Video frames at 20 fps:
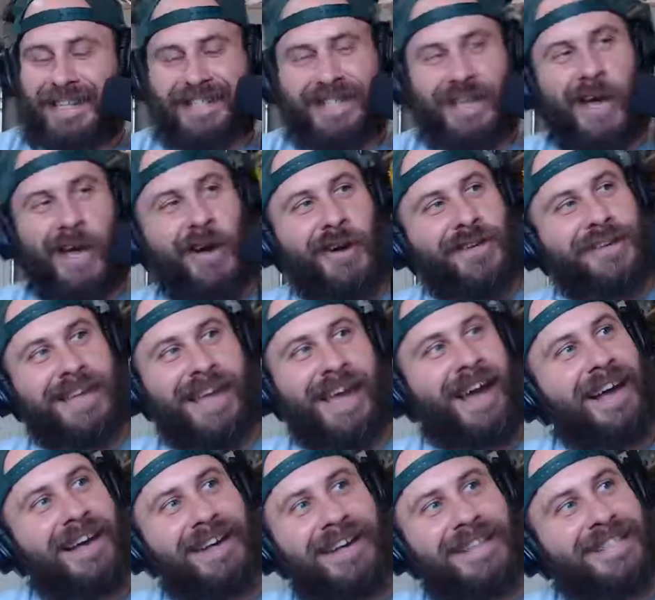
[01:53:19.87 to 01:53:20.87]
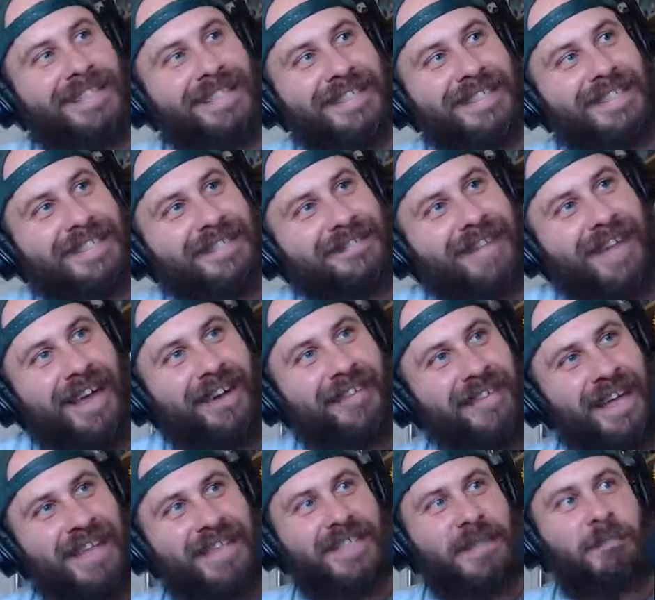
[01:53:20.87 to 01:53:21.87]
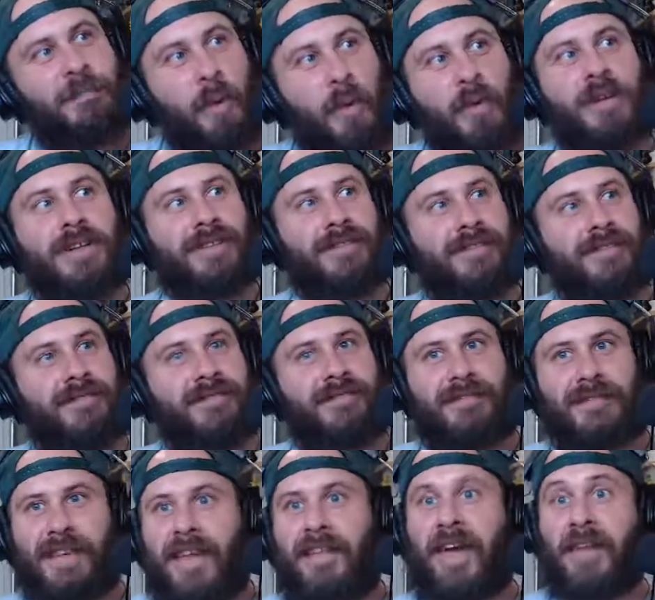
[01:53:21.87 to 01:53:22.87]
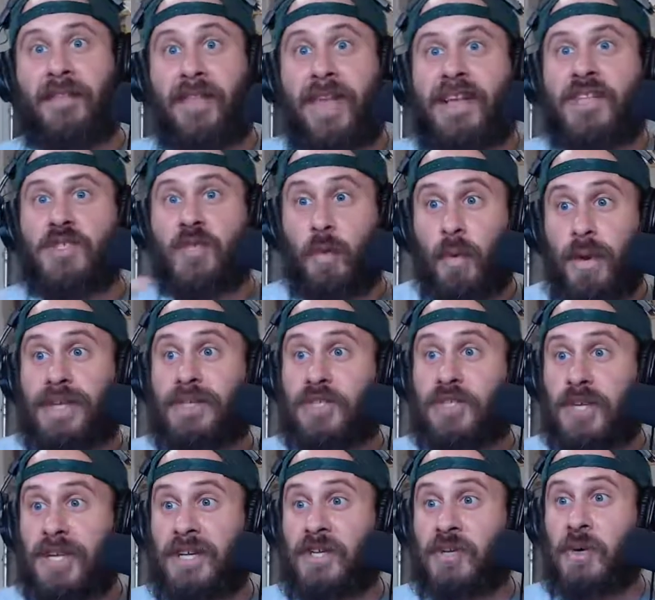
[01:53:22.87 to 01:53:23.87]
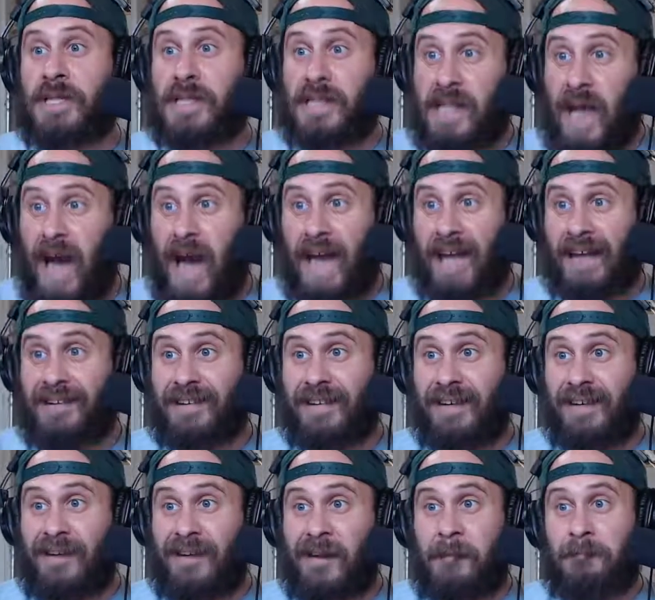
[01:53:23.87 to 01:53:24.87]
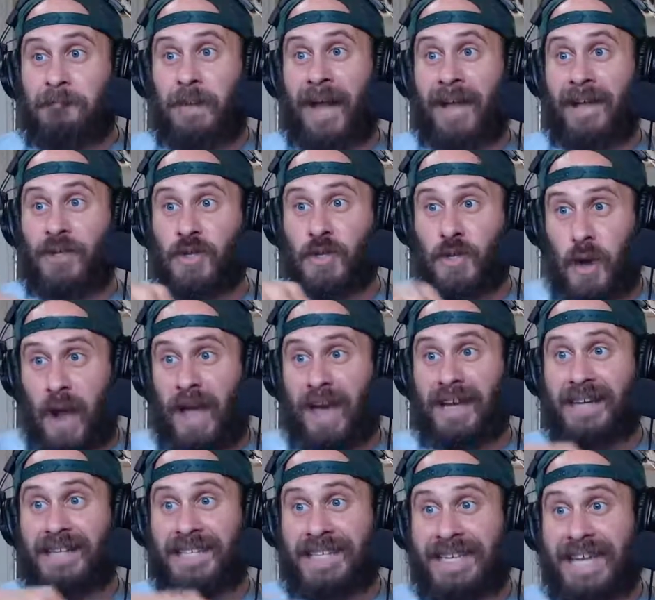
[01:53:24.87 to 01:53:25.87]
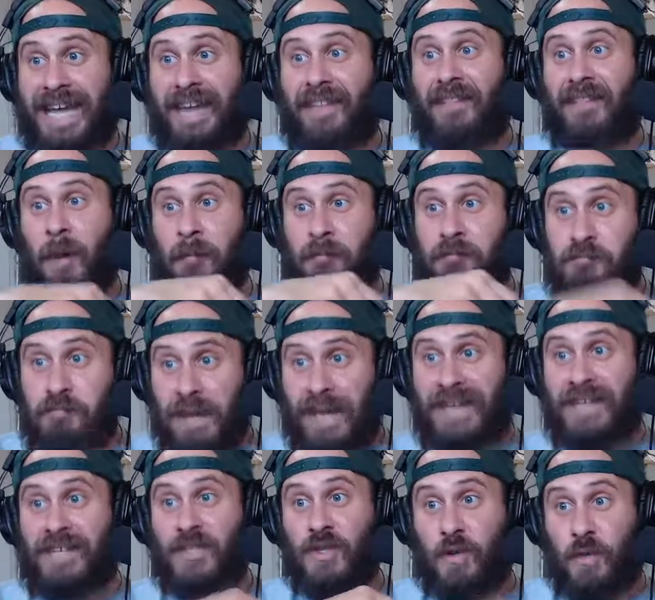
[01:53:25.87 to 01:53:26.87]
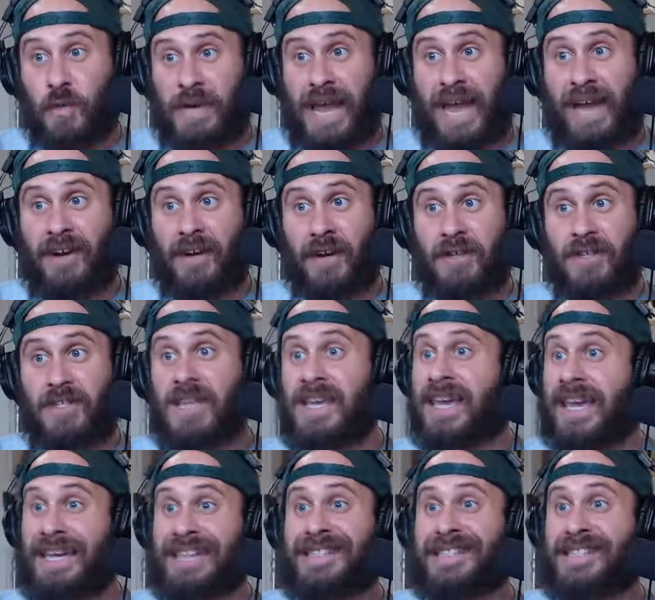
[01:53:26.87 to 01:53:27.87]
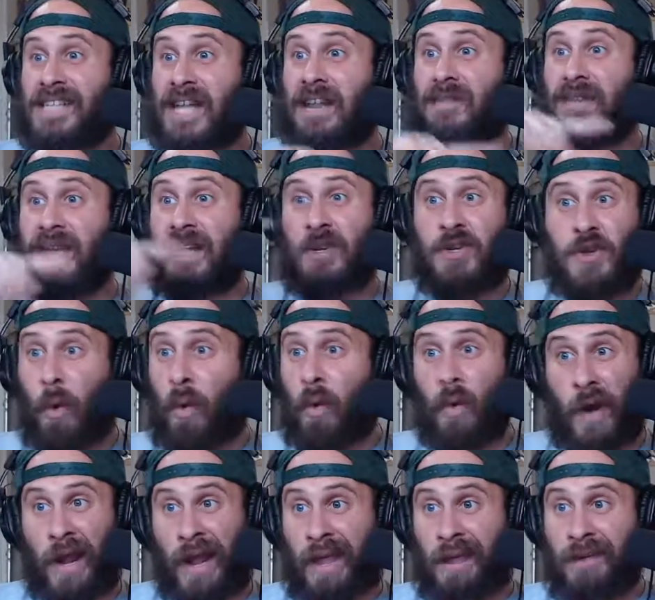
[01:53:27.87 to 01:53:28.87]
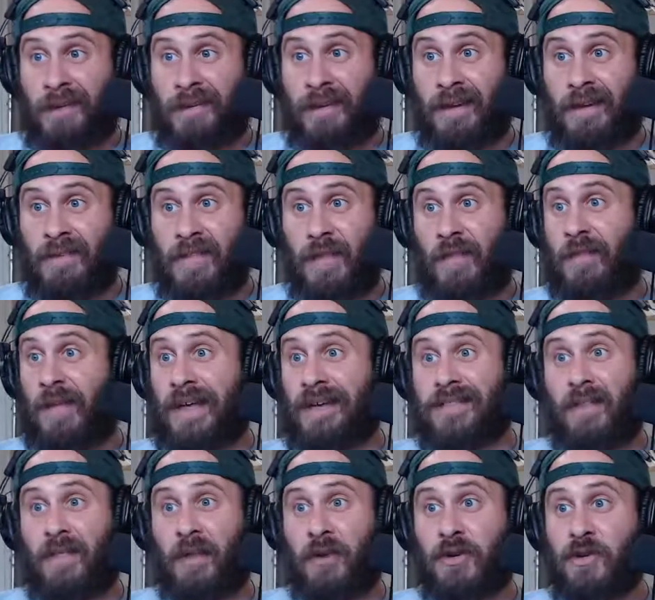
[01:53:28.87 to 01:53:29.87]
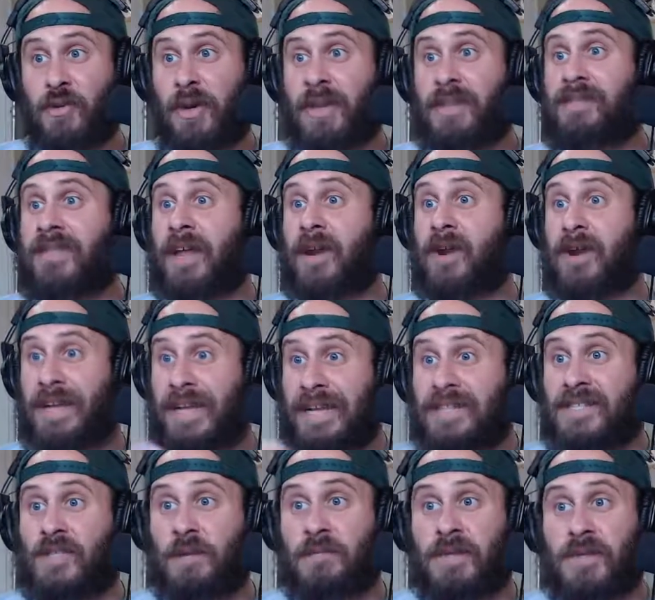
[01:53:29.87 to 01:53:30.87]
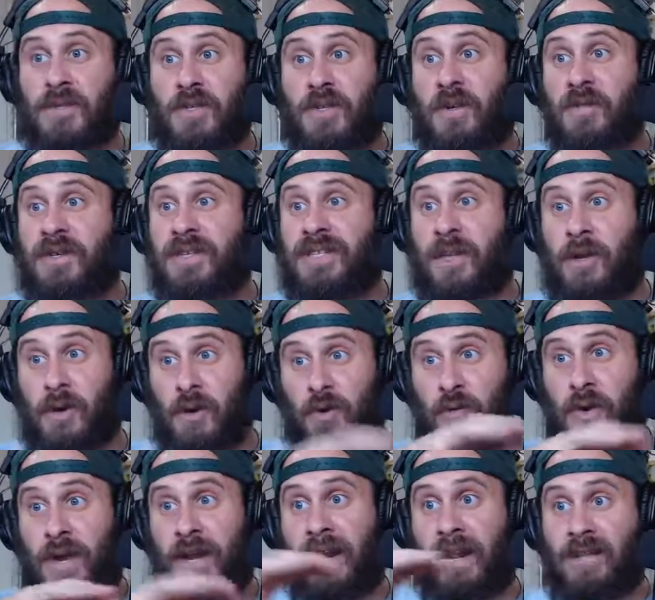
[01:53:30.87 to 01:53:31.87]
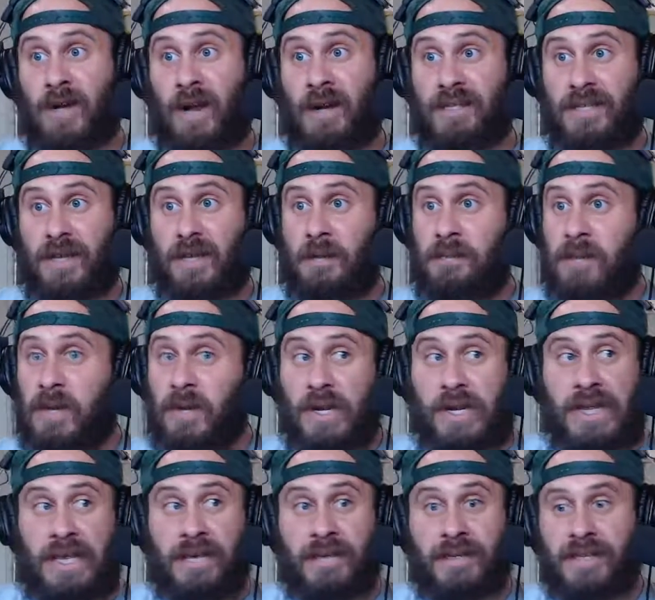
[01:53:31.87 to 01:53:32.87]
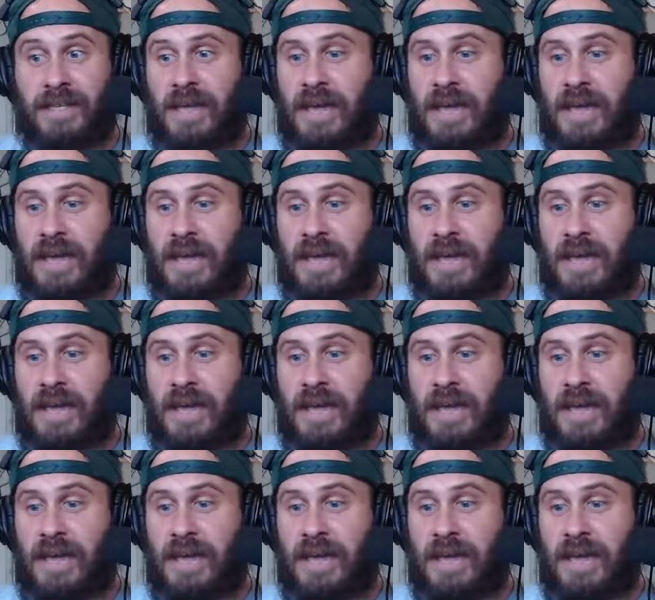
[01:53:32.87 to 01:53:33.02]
So it's important. And I think Twitch can do a lot by trying to get their biggest creators, instead of ignoring the things that they're doing that are against terms of service and are creating toxic communities.